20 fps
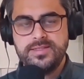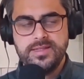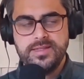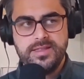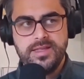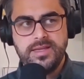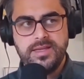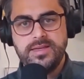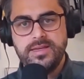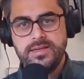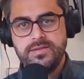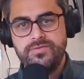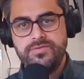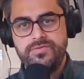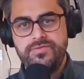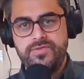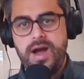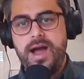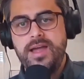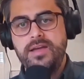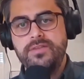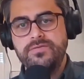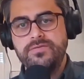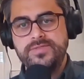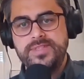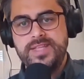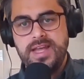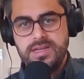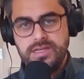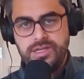to thinking
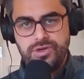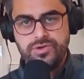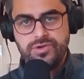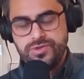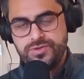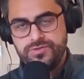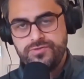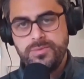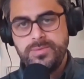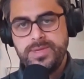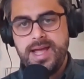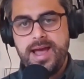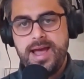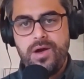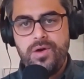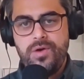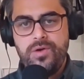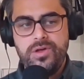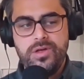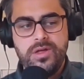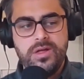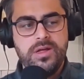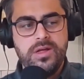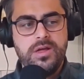5-10 years from now